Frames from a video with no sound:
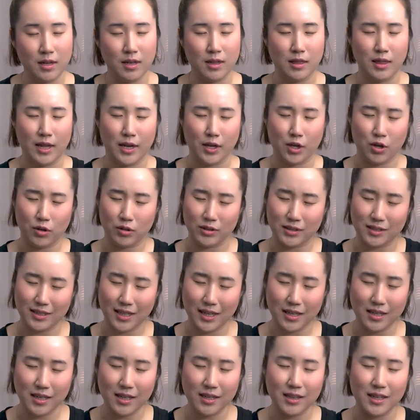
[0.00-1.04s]
Like you're
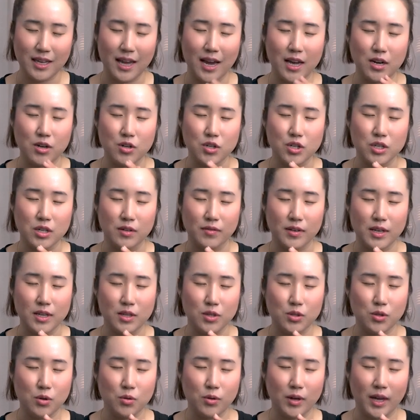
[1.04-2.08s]
sending the energy of
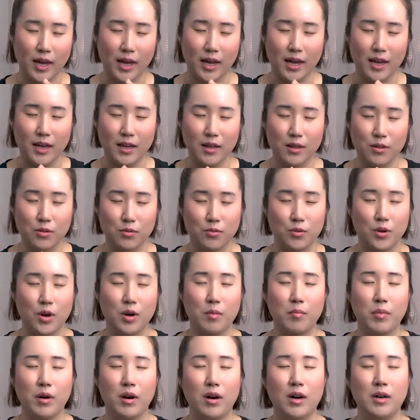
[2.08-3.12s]
it's okay through your
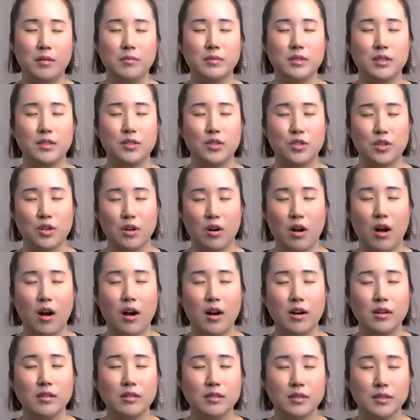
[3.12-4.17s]
palms into your
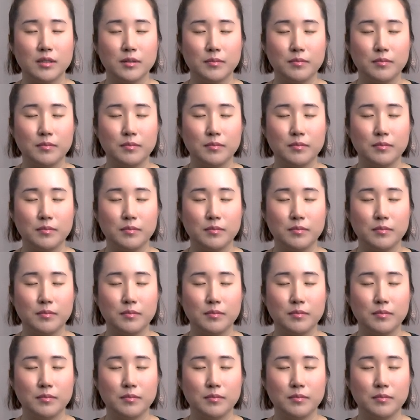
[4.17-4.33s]
heart.